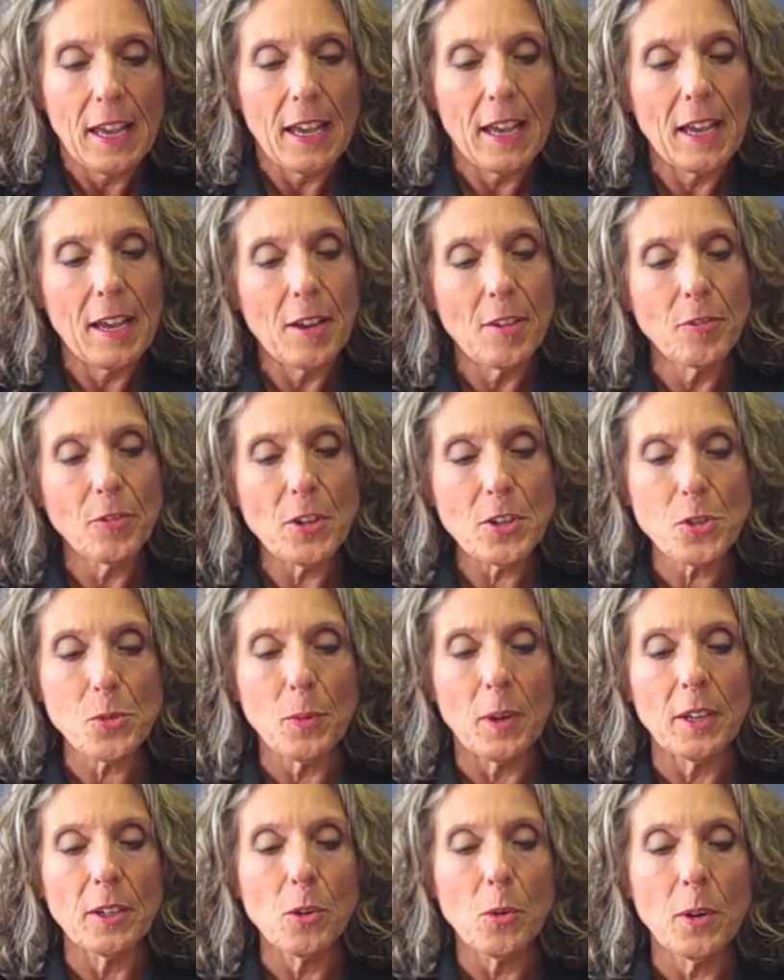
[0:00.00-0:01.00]
Uh, first
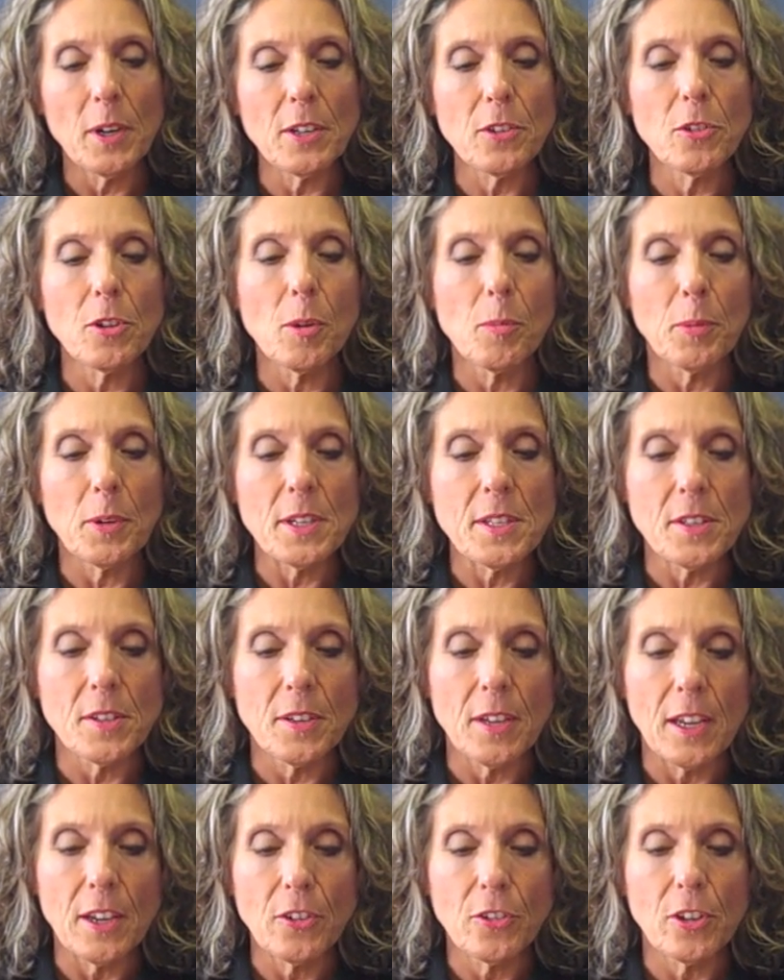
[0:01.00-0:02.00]
one, according to a
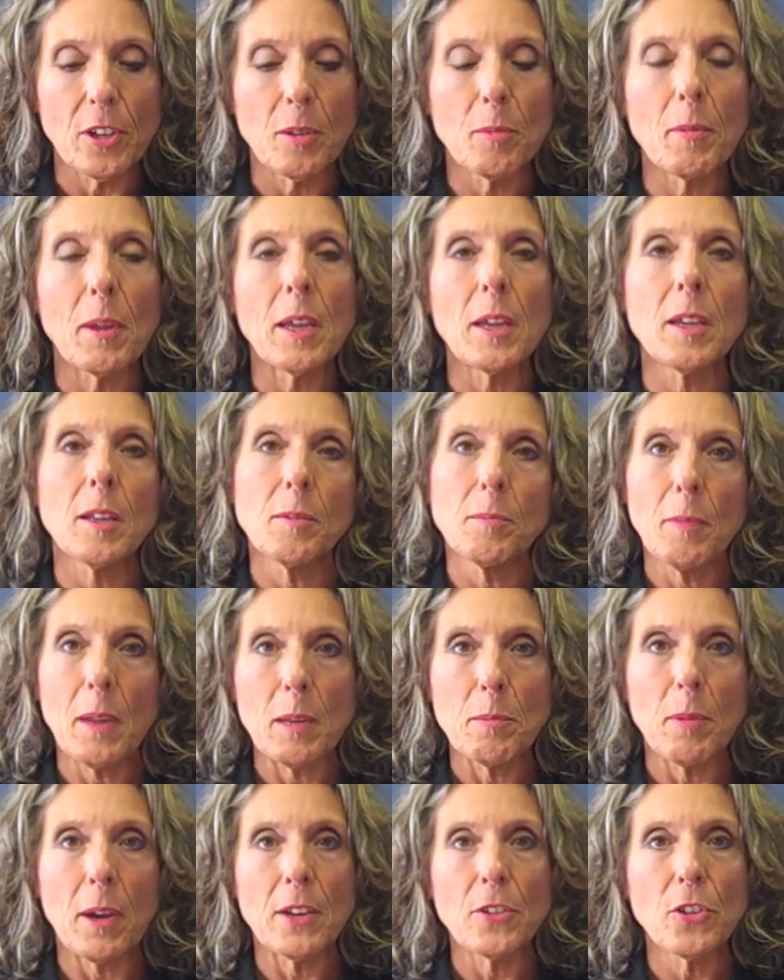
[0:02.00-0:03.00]
presentation make,
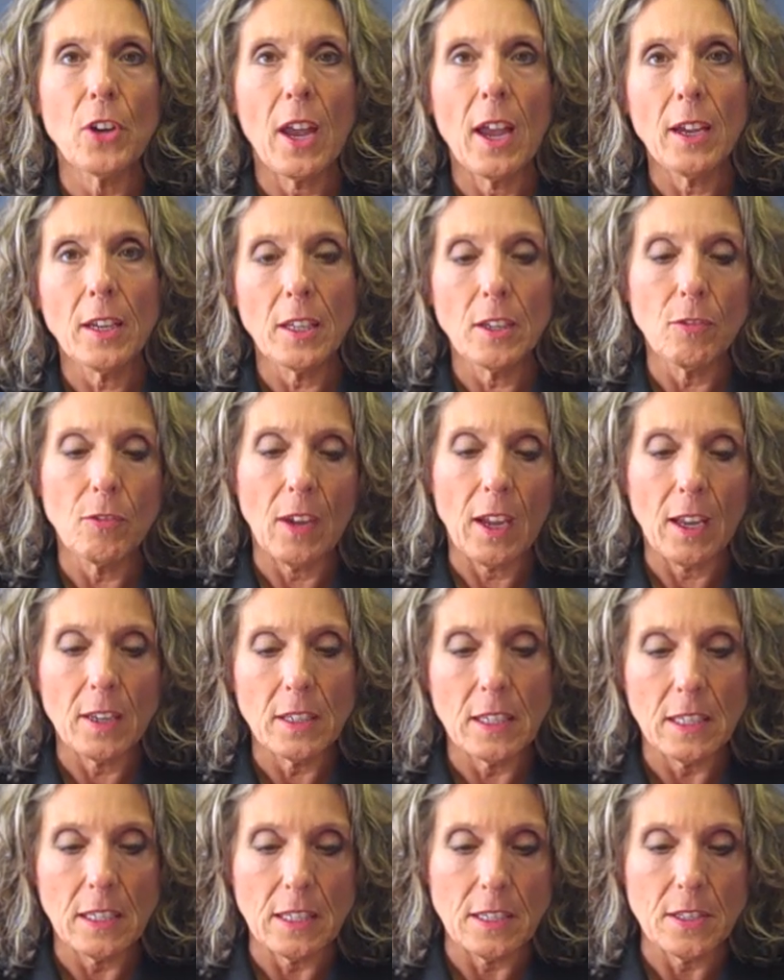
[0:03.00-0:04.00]
made by Jackie
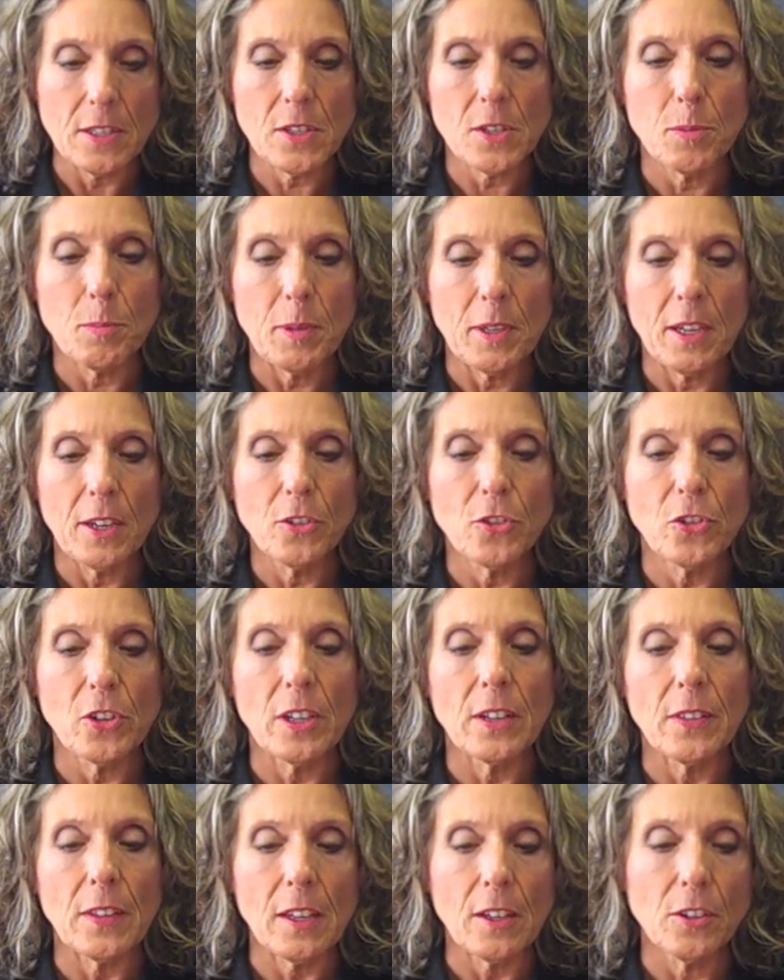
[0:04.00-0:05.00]
Van Heest,
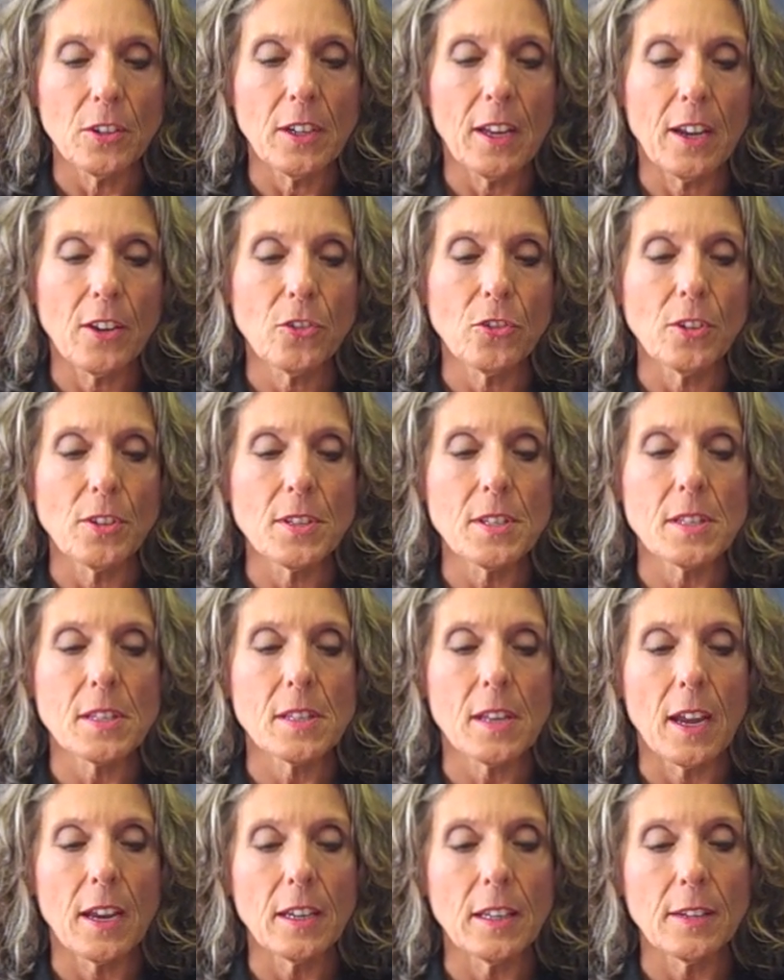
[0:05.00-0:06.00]
PhD at the International
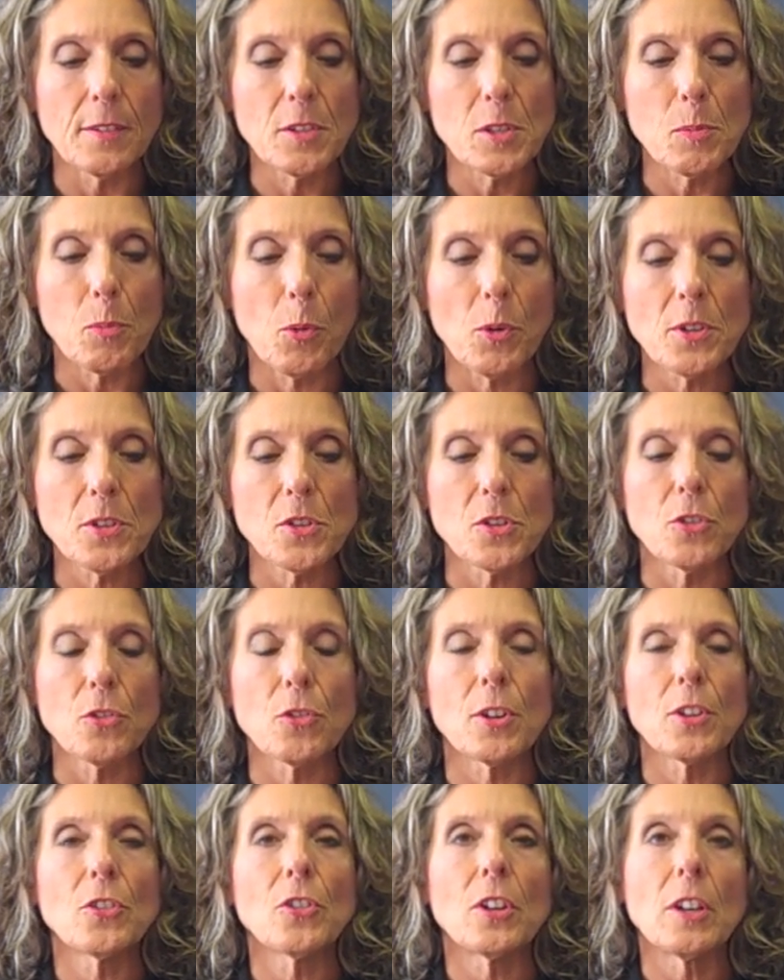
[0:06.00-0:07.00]
Society of Sports
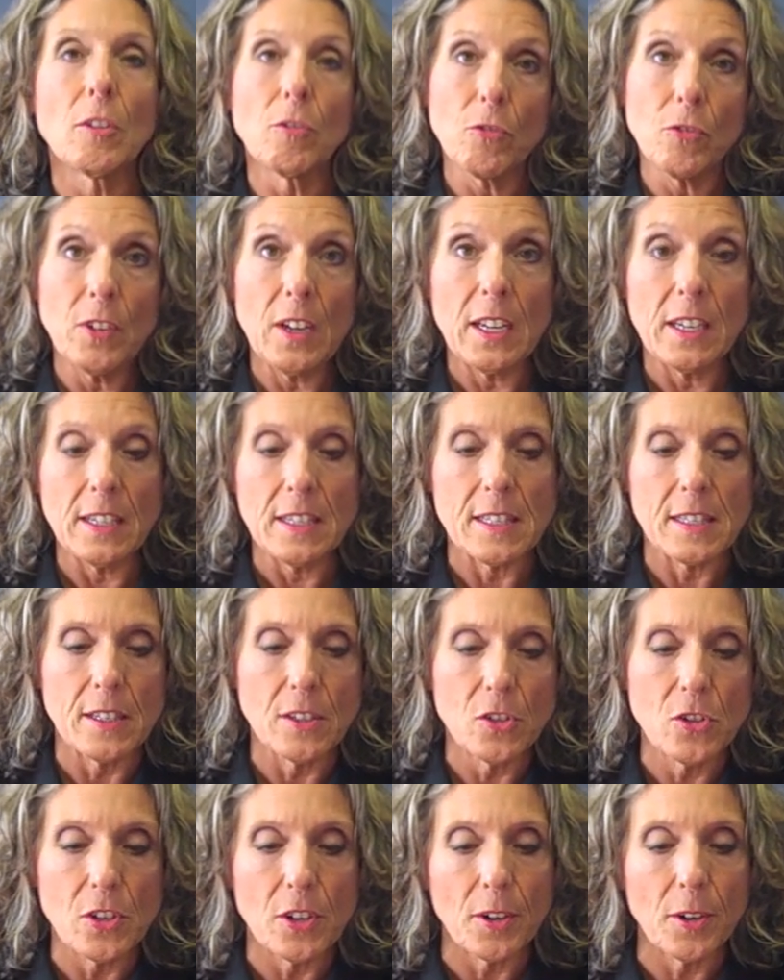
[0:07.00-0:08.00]
Nutrition in Phoenix
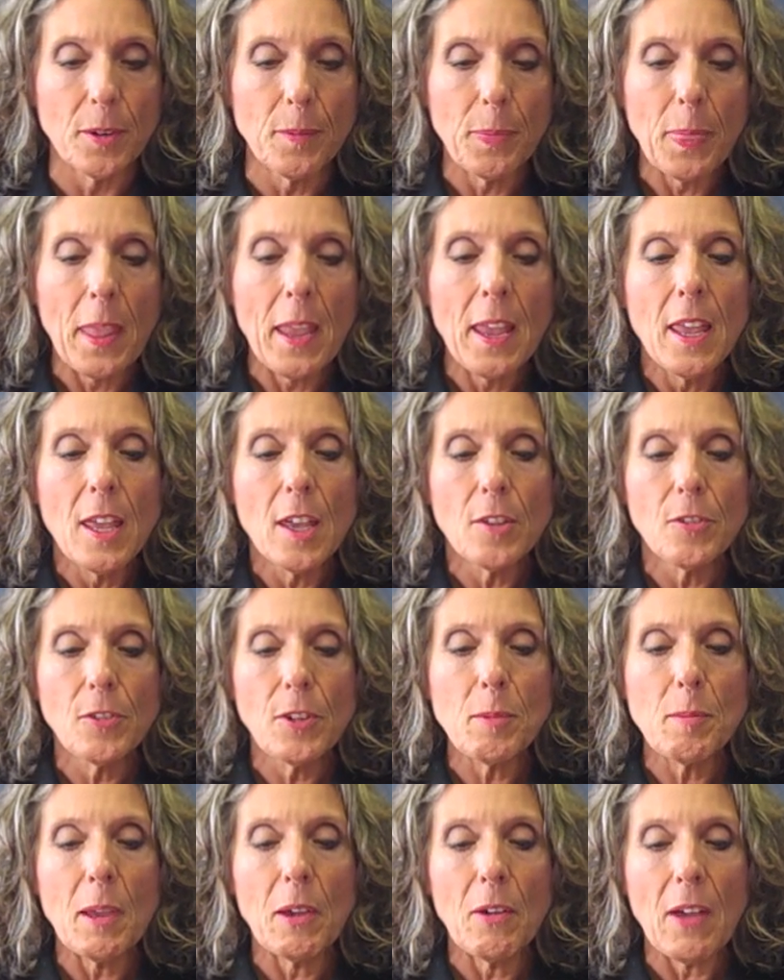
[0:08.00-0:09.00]
this year,
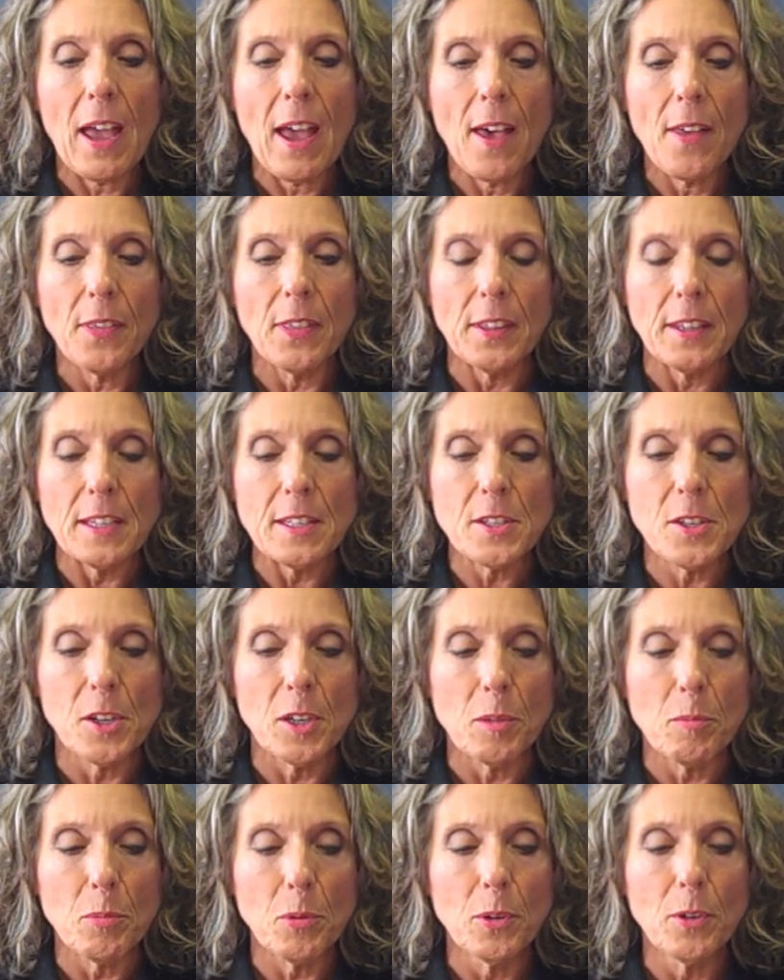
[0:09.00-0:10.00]
female athletes
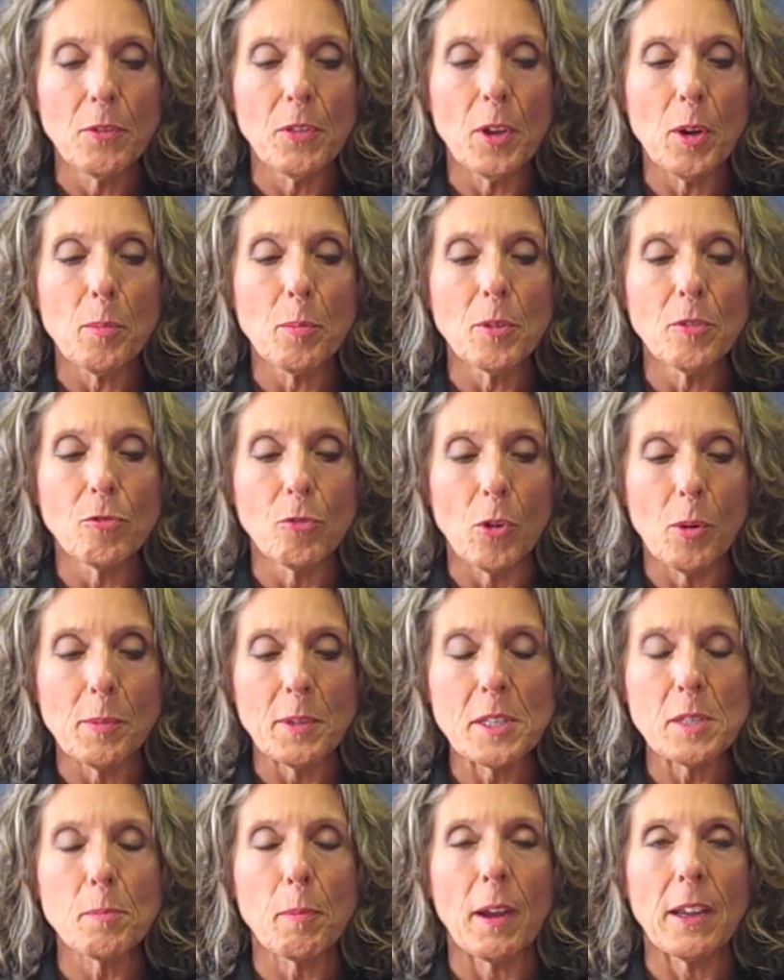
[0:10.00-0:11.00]
can improve their
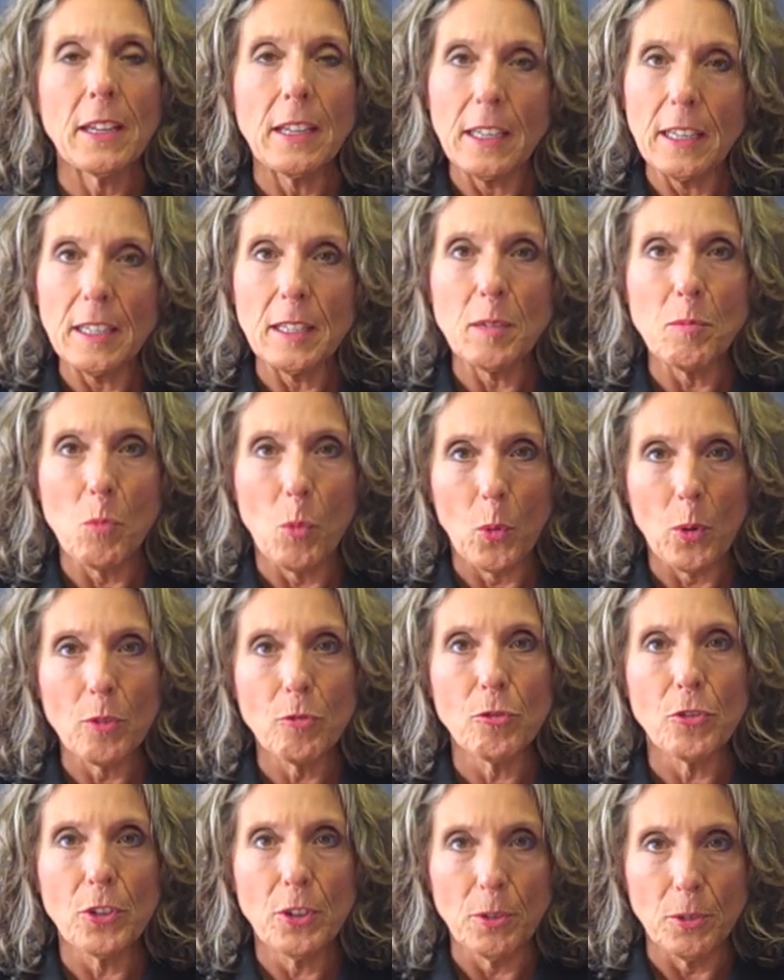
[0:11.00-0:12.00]
performance by eating more
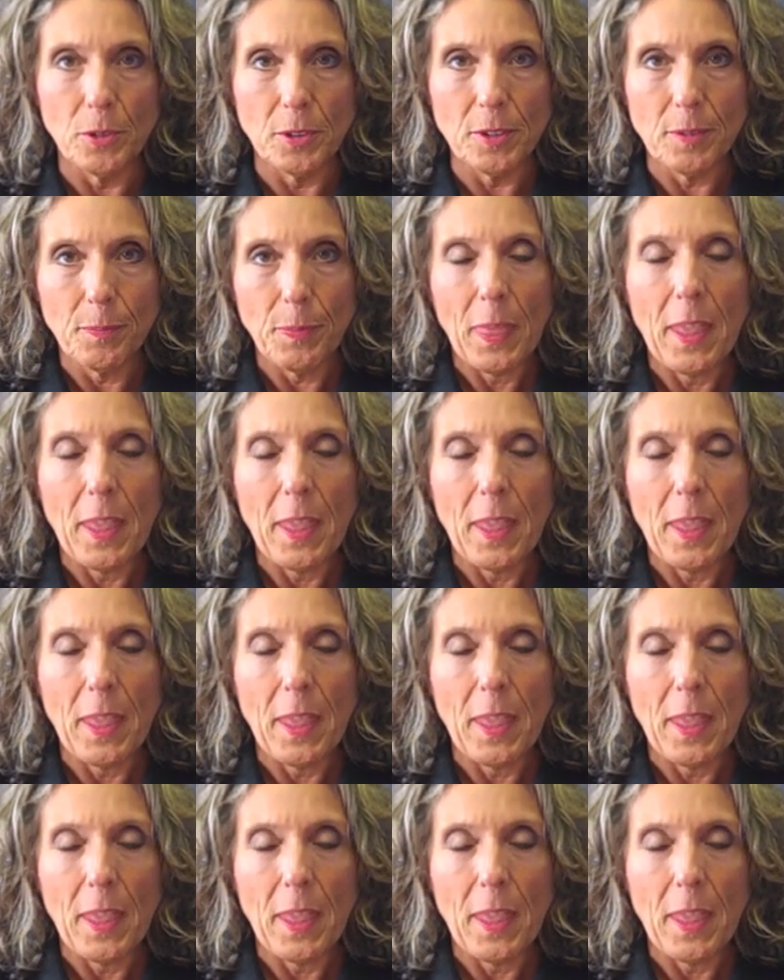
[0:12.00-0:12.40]
food.